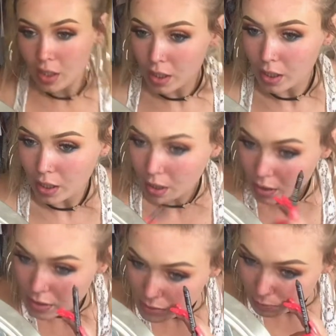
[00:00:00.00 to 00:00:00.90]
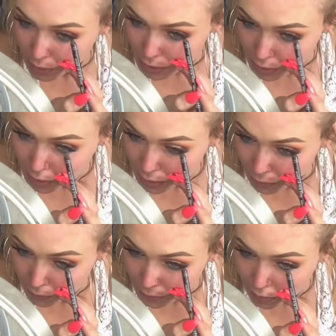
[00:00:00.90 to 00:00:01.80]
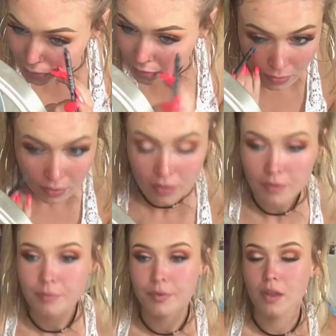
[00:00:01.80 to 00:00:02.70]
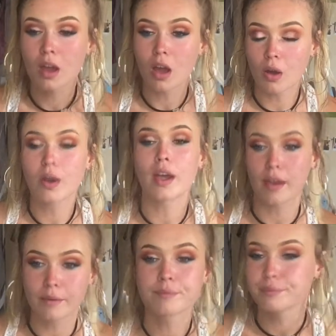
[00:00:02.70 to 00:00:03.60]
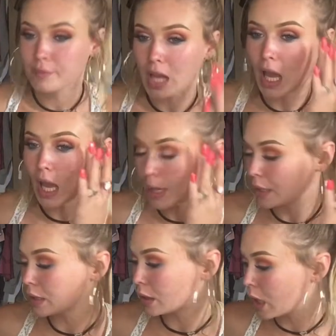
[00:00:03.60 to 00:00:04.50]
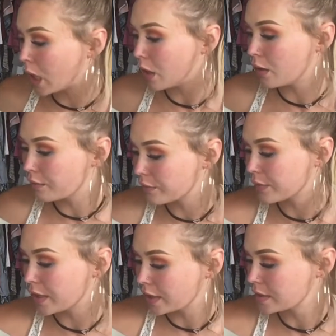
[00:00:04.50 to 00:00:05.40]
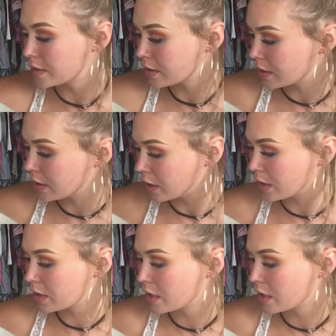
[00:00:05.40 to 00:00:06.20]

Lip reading: and I kind of smudge it down here. Okay, I love this look.